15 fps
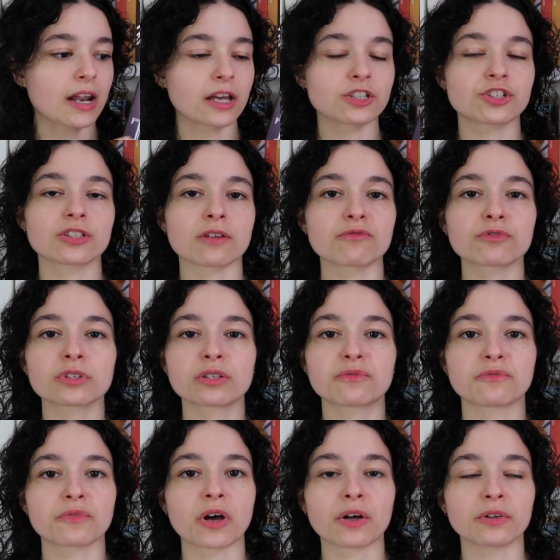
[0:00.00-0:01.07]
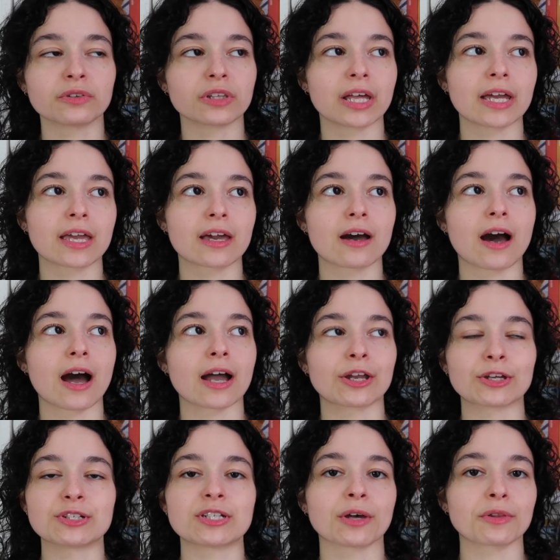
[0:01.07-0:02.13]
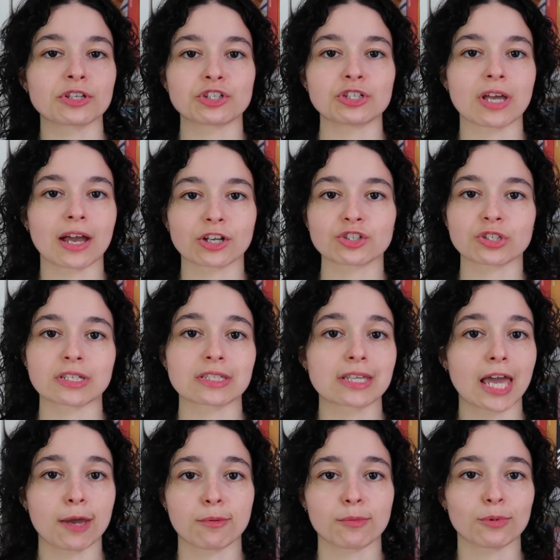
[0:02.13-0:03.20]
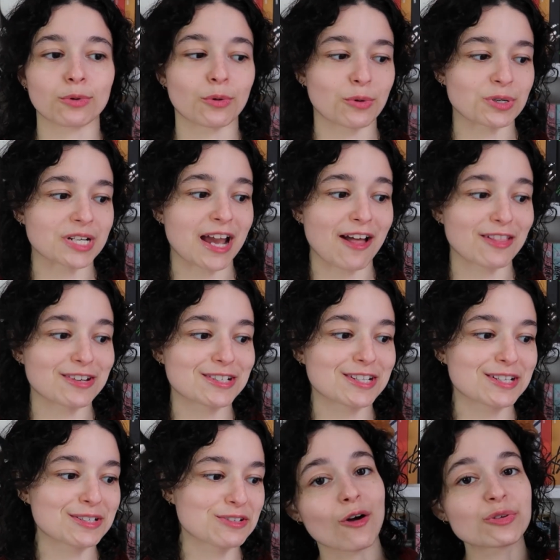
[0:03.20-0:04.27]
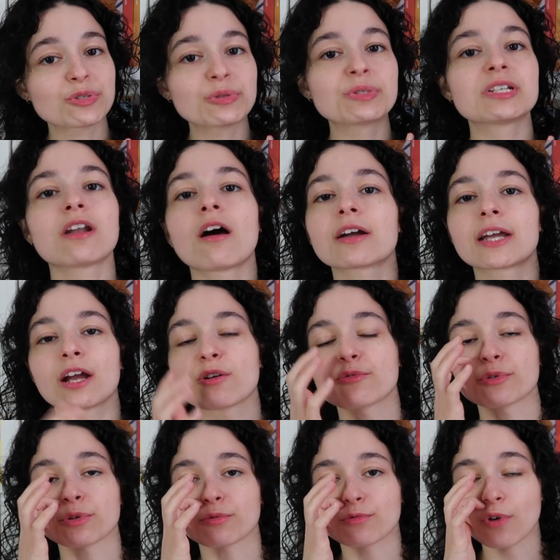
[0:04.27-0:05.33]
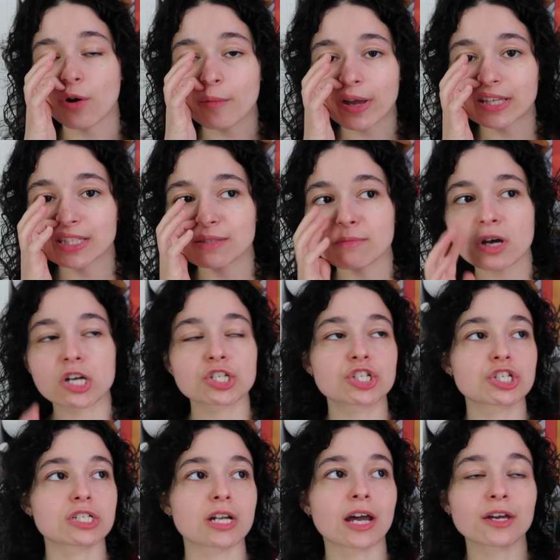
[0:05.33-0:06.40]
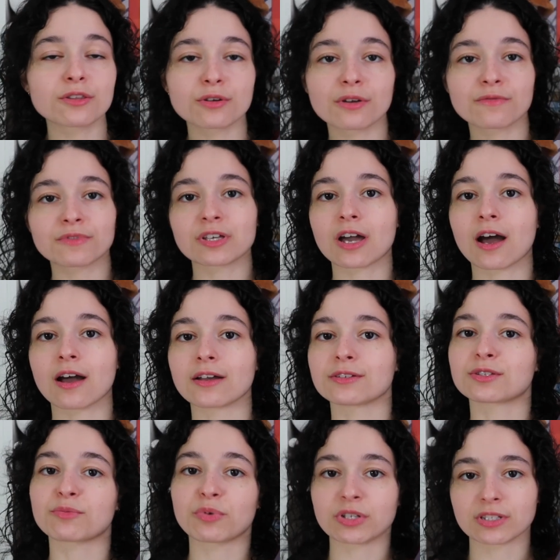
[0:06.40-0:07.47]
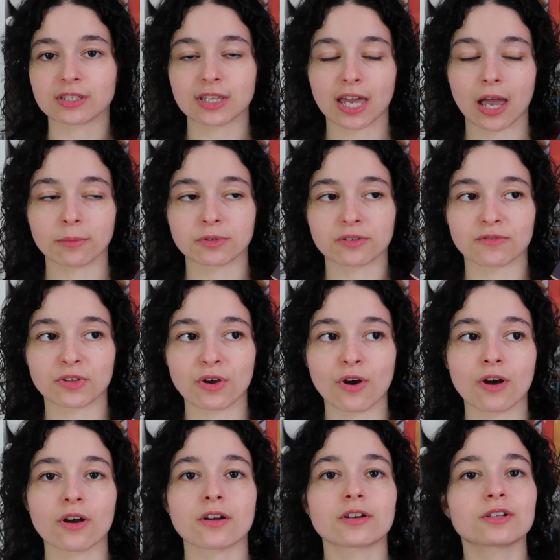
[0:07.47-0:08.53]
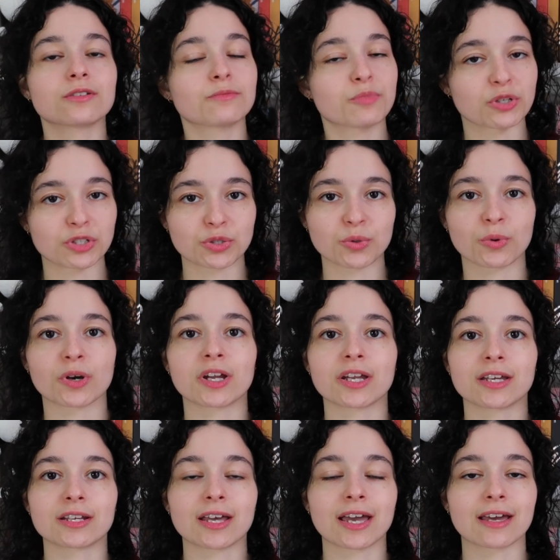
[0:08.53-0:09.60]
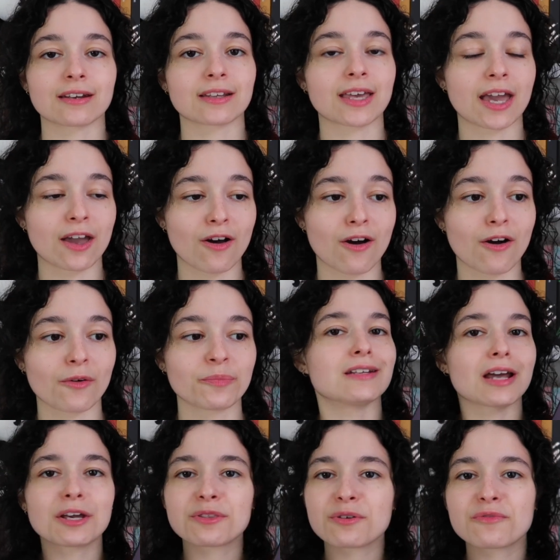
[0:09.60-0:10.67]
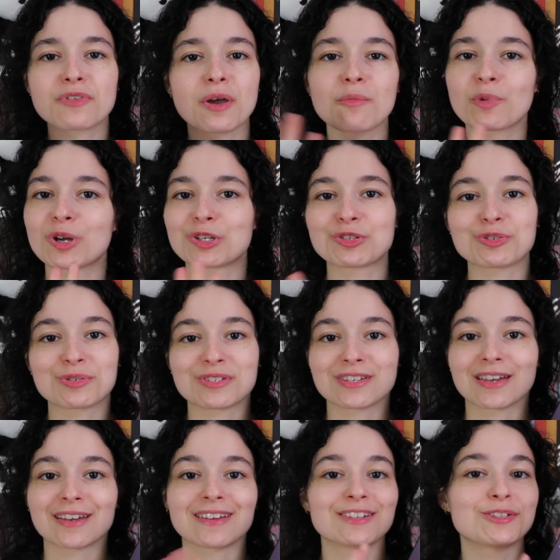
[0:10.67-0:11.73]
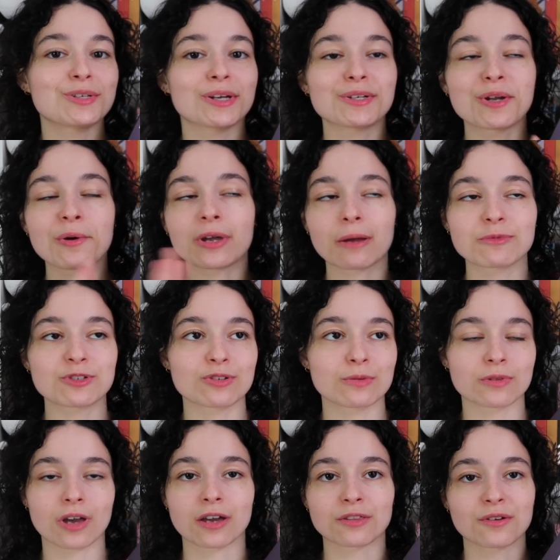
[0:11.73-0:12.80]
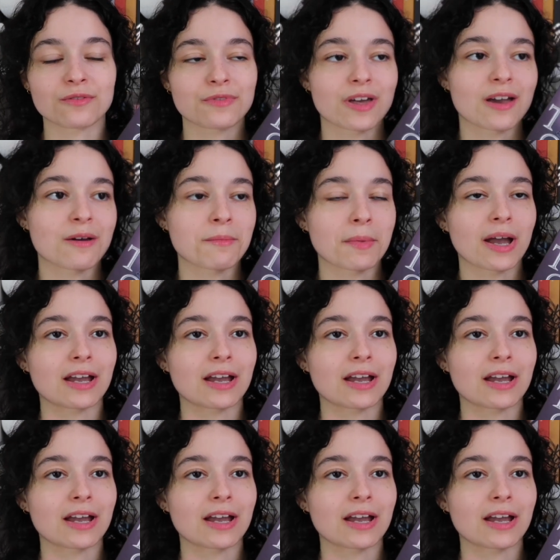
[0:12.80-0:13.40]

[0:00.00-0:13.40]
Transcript: And I just never really felt like I could tell that she actually is capable or talented. I also did not care for the romance much. Neither of the guys, the prince and the captain of the guard, Prince Dorian and Chaol, neither of them were interesting. She had no chemistry with either of them.